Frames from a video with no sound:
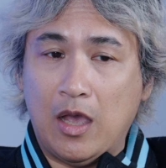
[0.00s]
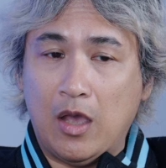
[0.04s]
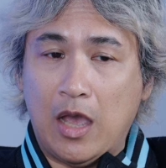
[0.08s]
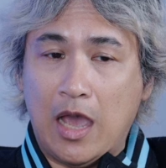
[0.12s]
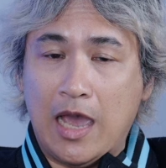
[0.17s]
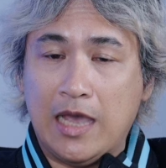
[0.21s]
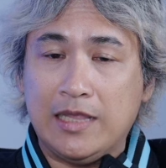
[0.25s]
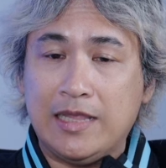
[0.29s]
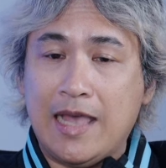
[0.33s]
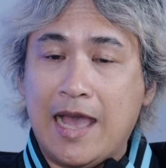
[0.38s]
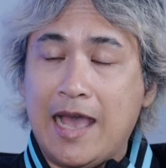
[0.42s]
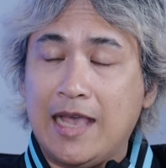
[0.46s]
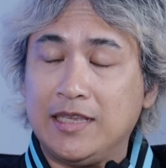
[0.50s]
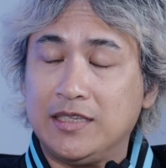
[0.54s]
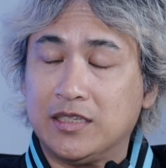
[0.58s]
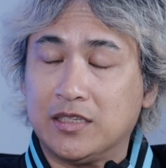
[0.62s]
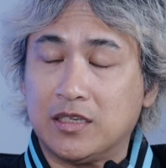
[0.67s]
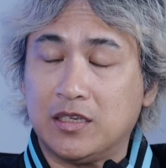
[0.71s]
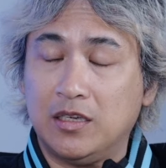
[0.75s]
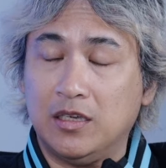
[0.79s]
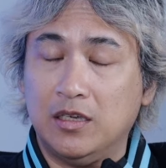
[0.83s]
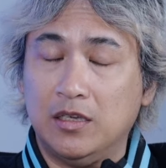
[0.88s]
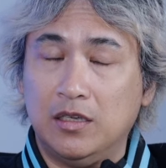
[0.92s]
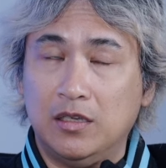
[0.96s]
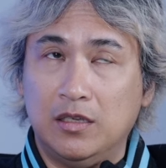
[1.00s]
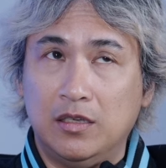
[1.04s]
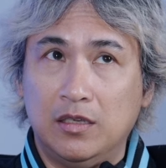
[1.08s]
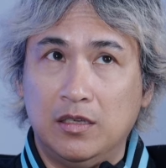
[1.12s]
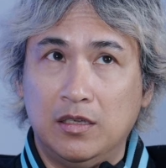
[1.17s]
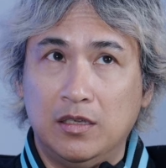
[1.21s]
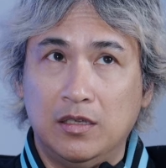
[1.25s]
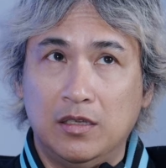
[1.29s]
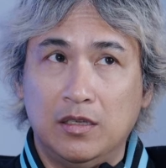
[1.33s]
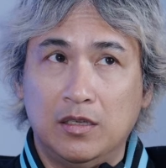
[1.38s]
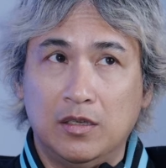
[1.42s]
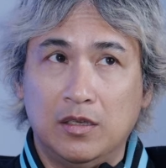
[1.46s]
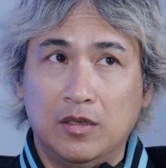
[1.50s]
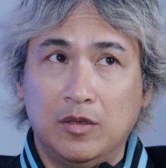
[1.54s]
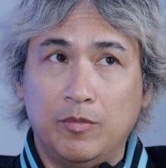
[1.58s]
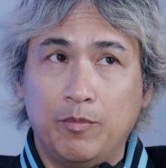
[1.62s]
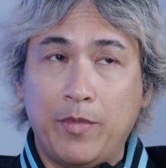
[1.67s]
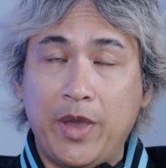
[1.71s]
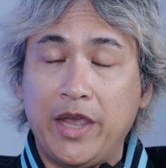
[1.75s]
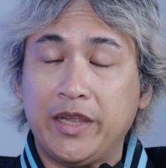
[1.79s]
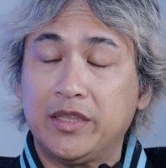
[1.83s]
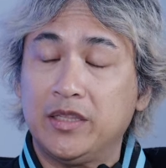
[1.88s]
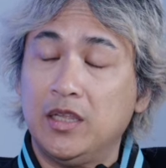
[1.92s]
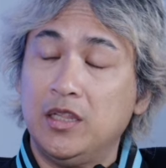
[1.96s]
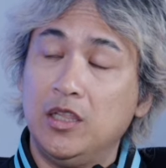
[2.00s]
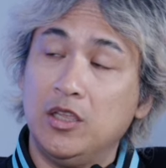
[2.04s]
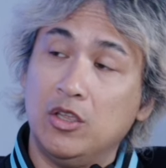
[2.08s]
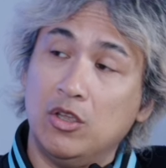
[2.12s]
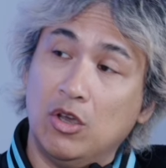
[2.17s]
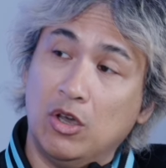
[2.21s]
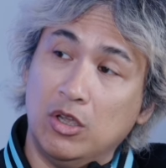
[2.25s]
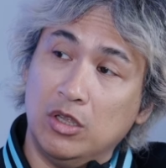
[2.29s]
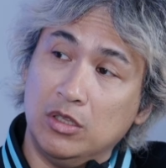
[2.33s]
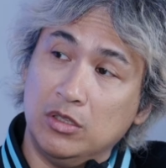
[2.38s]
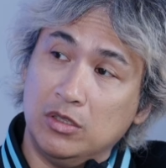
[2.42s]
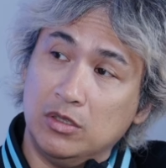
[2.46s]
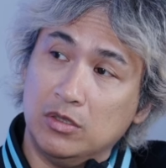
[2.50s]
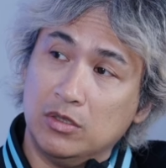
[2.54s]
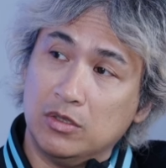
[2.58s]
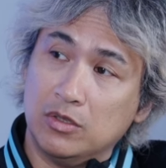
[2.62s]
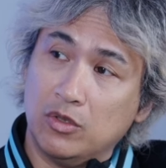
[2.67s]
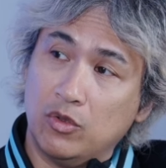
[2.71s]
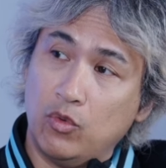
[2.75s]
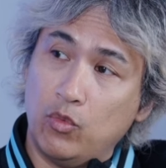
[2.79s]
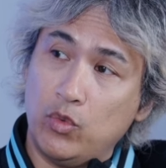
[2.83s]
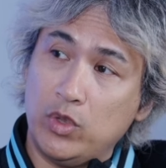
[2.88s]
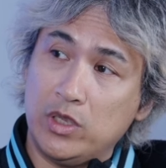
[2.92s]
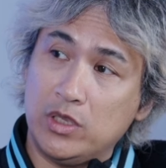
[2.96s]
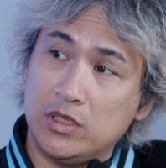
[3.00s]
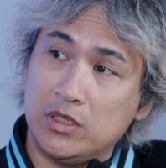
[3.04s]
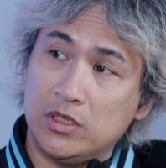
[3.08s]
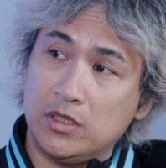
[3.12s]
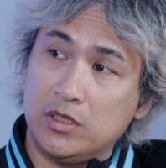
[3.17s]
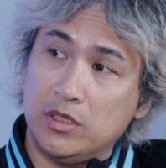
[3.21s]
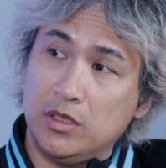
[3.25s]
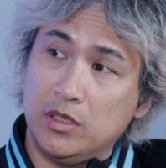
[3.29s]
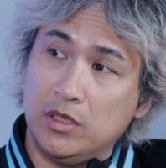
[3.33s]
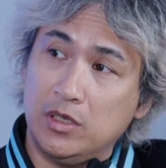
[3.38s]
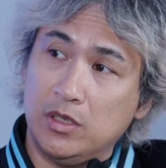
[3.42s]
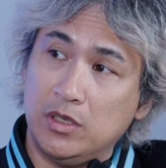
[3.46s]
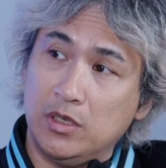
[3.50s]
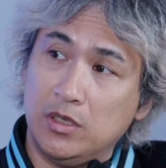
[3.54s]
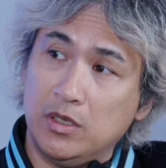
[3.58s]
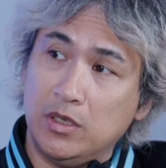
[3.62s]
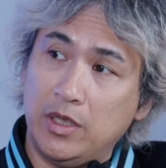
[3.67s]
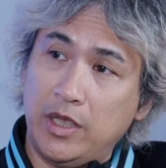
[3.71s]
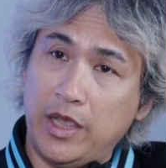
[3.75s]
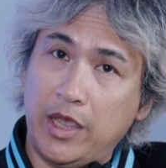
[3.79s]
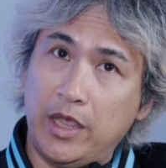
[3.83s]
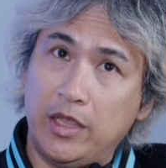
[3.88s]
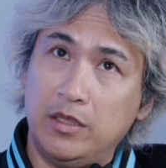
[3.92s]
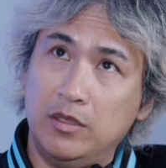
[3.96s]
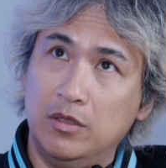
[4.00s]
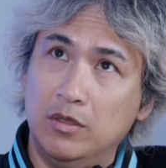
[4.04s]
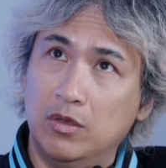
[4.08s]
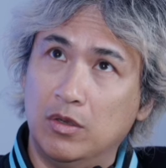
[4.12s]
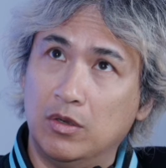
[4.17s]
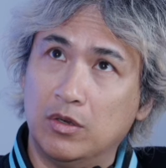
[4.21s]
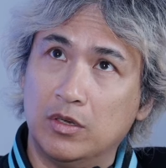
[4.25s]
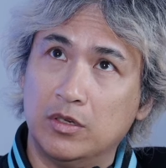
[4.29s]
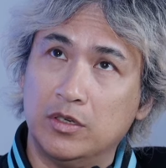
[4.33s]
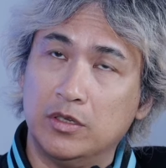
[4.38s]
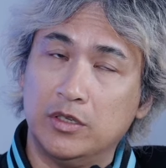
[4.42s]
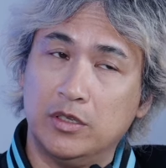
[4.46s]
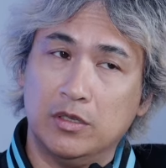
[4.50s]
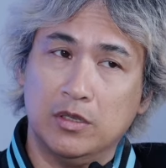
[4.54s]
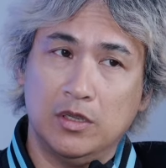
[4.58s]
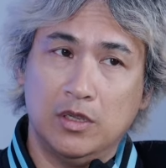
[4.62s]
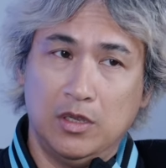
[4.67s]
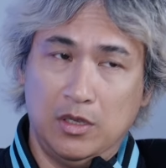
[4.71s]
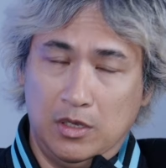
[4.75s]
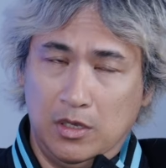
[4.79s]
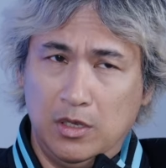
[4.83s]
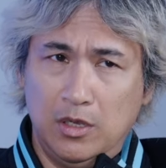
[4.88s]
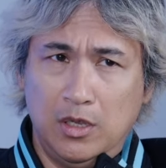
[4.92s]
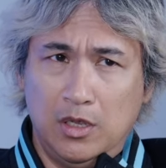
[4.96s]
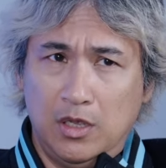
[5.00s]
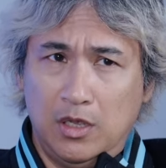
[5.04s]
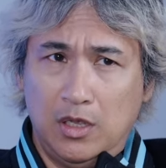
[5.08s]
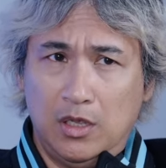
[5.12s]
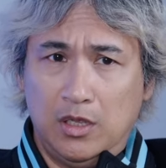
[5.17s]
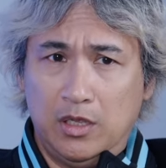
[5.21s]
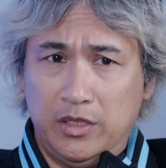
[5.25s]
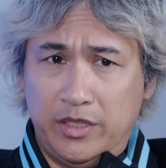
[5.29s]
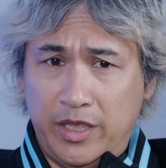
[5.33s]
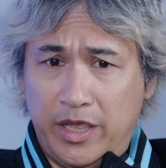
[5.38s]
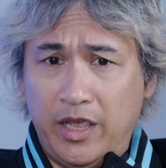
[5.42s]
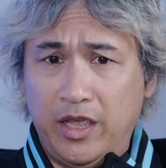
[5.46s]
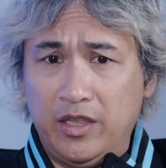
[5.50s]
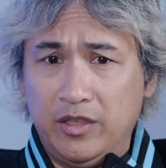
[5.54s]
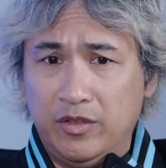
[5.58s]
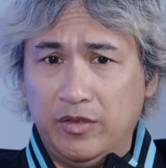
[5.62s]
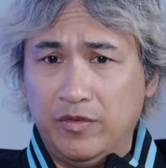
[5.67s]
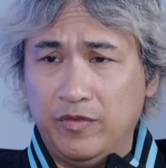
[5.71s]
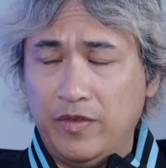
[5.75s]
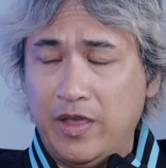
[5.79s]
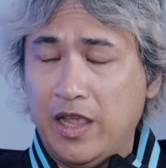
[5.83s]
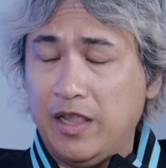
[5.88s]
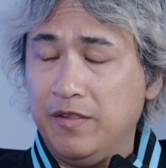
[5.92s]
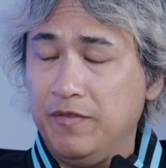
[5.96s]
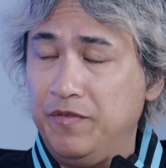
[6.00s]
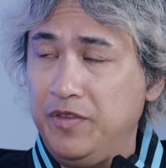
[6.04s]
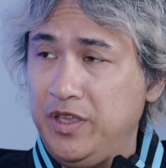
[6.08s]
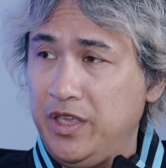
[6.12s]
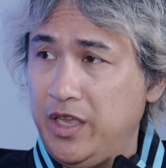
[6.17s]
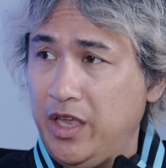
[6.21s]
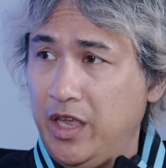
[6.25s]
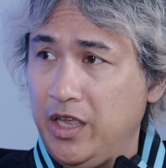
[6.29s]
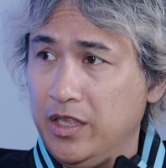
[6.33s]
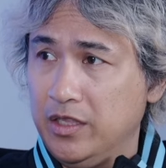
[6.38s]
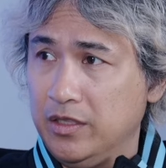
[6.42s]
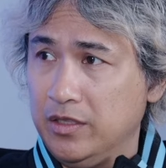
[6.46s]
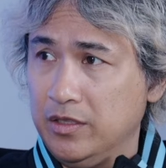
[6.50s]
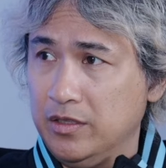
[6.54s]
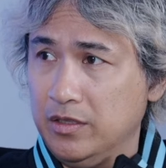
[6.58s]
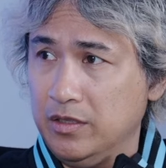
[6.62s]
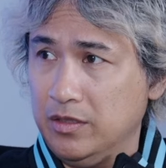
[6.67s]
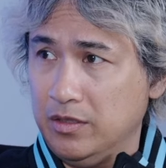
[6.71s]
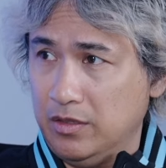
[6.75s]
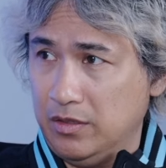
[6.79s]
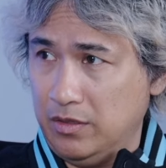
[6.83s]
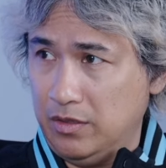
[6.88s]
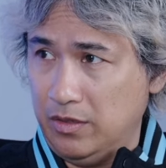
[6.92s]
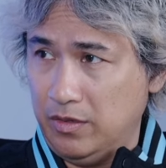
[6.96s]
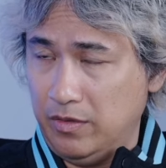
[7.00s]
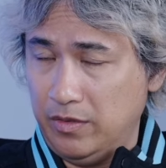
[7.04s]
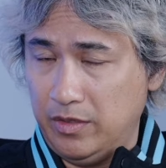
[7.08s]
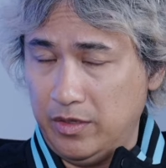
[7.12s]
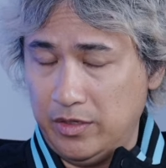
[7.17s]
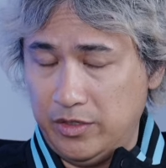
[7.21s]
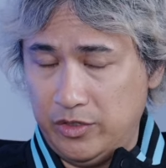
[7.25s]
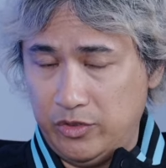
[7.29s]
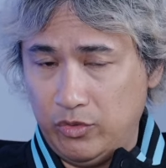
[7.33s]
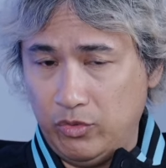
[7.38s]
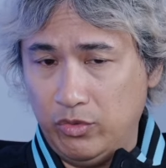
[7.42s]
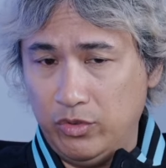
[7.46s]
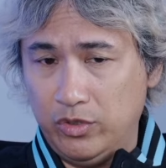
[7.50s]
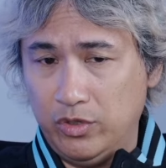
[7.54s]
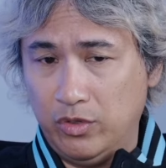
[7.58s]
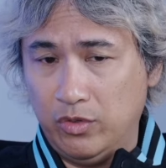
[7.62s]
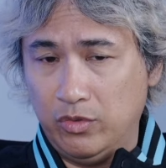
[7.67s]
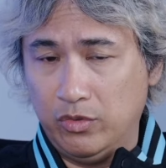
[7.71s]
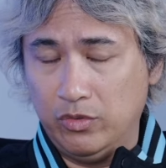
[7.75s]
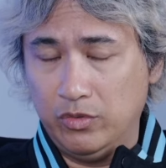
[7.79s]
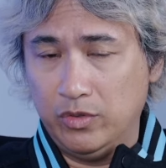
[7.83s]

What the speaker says: "I'll ask Mike De Leon, who is the head of LVN, the studio,